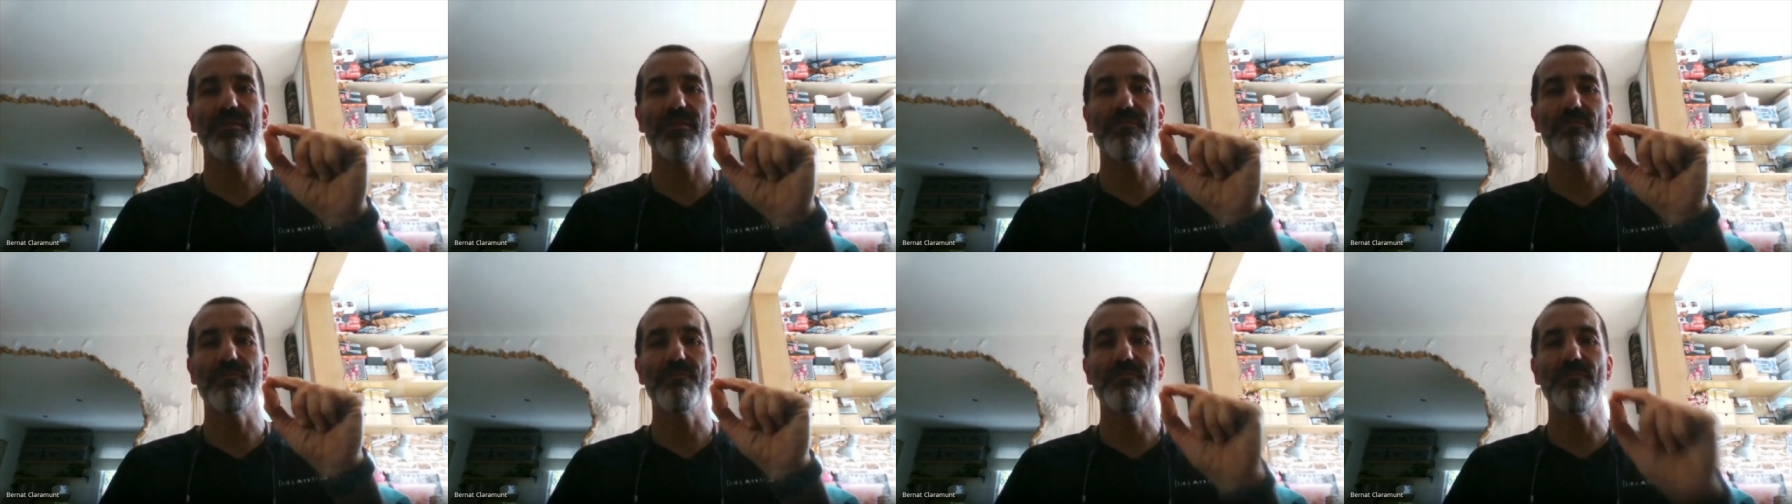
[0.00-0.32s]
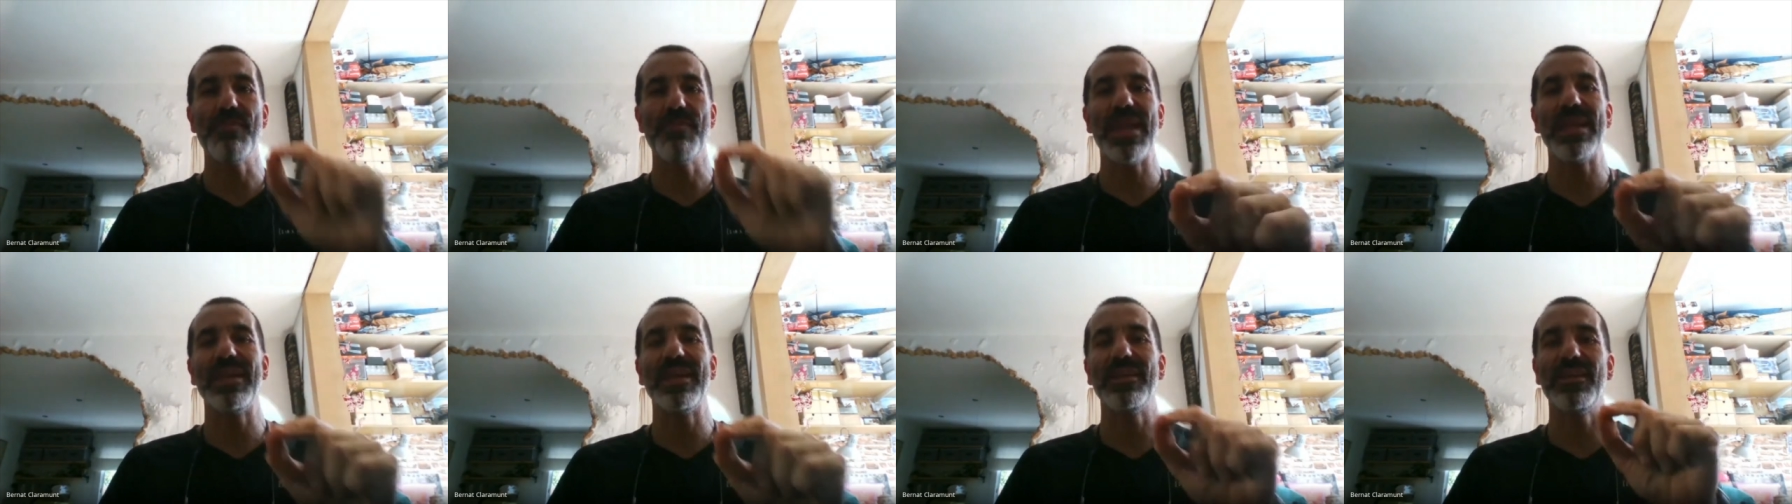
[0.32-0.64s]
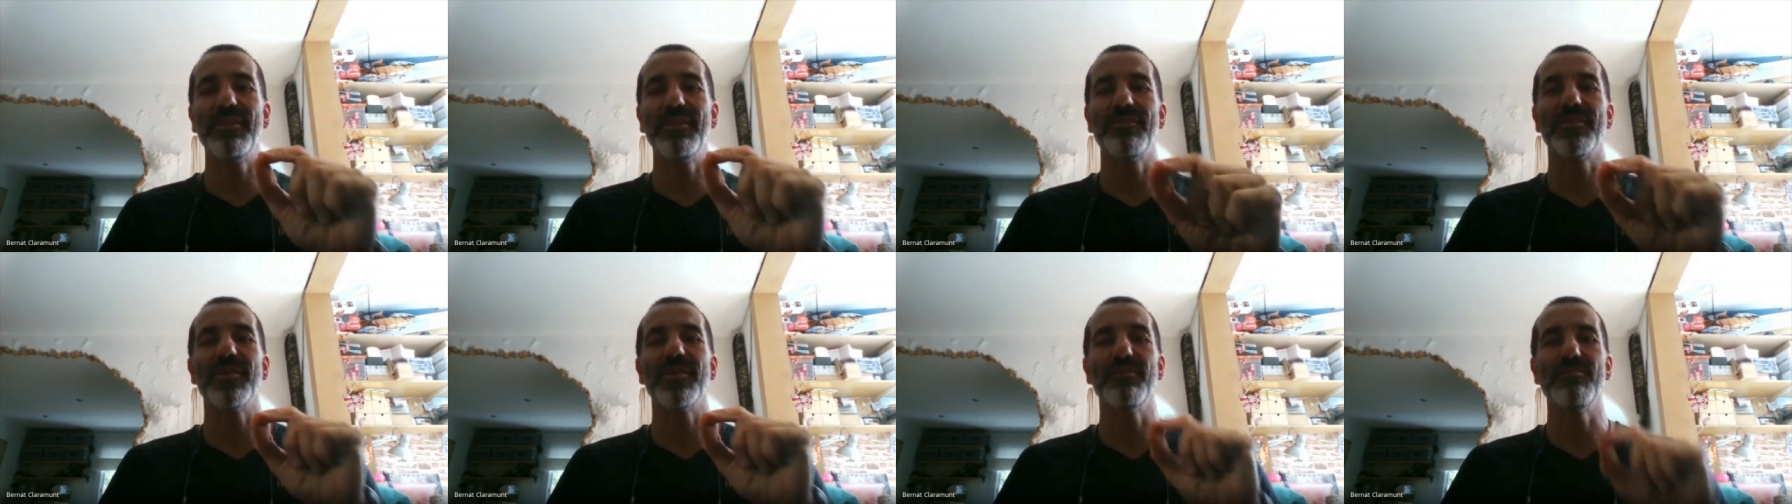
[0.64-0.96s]
many
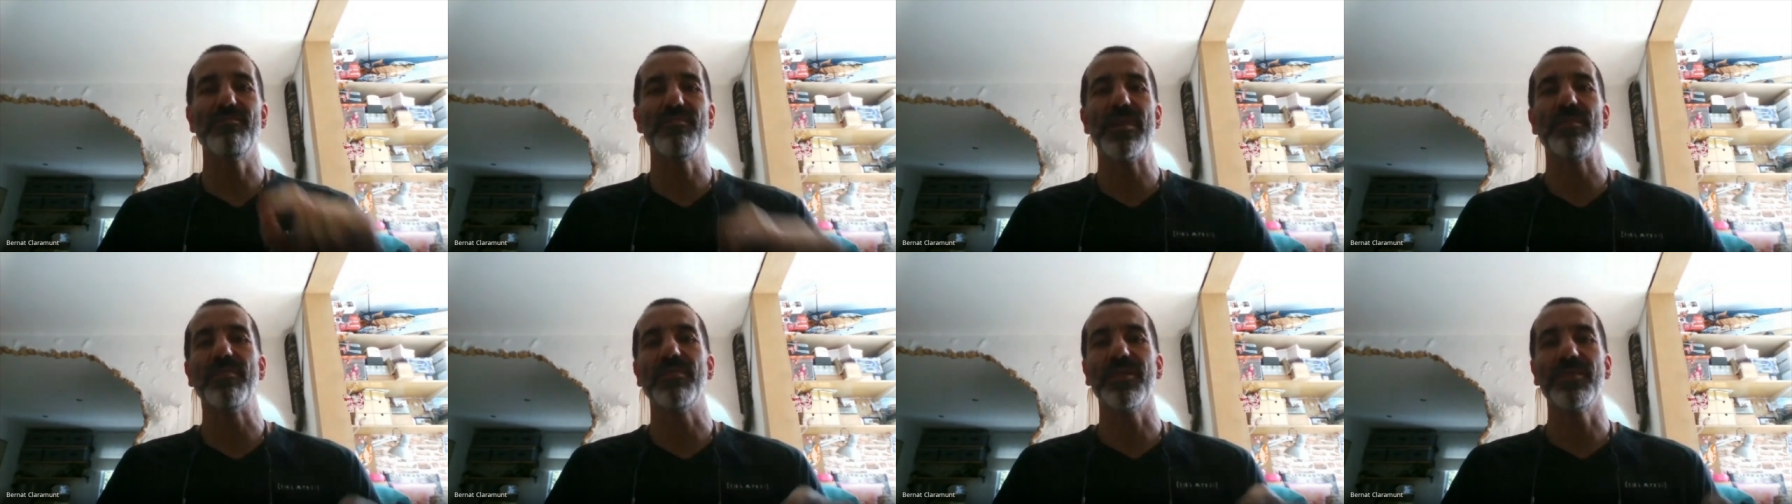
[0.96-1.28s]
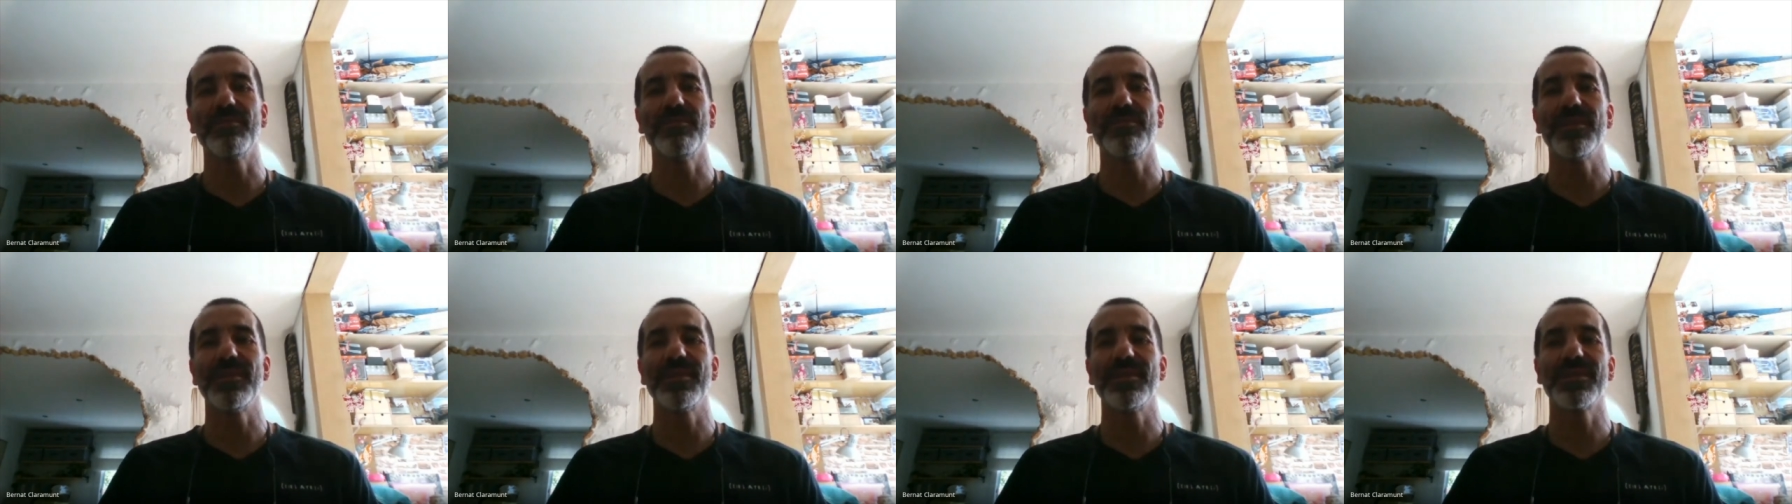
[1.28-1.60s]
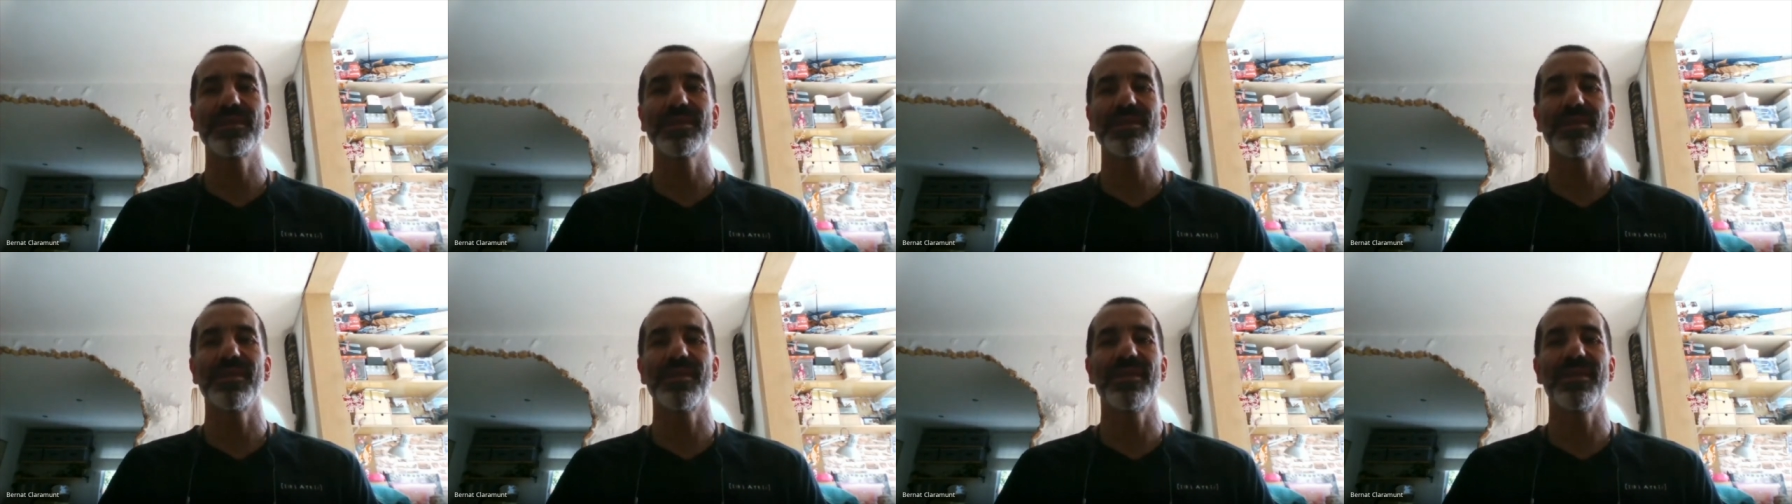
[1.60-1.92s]
different people
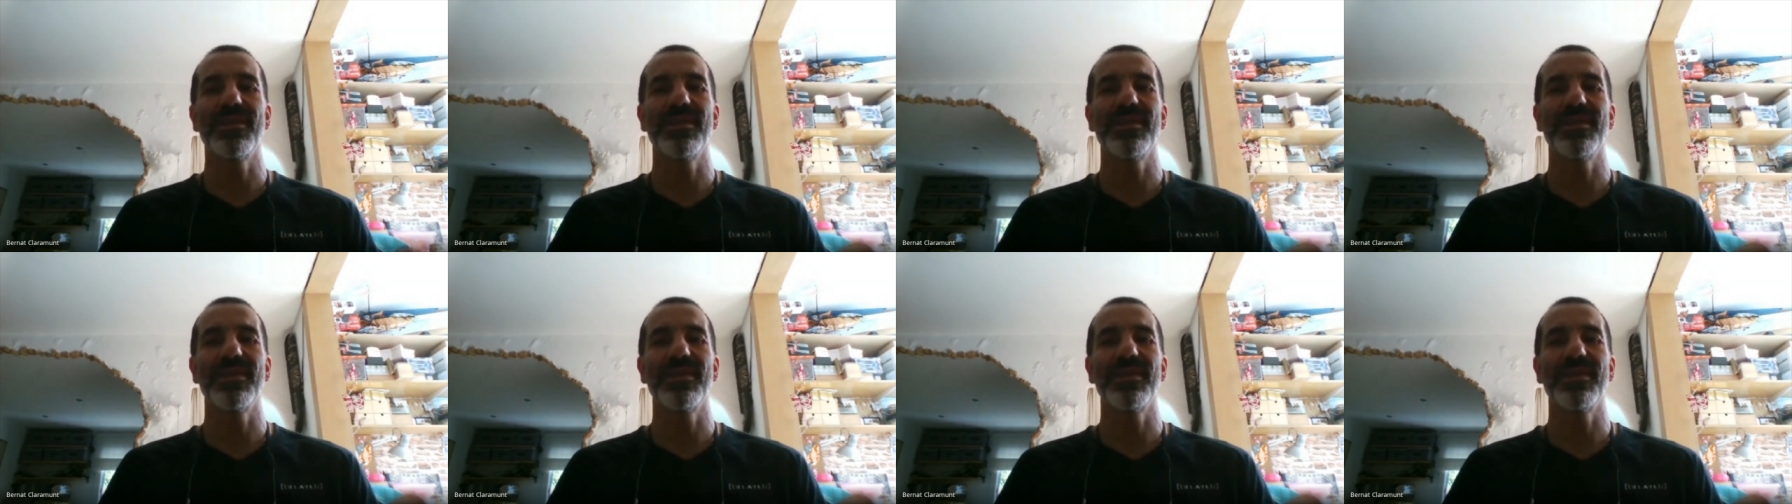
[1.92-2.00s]
because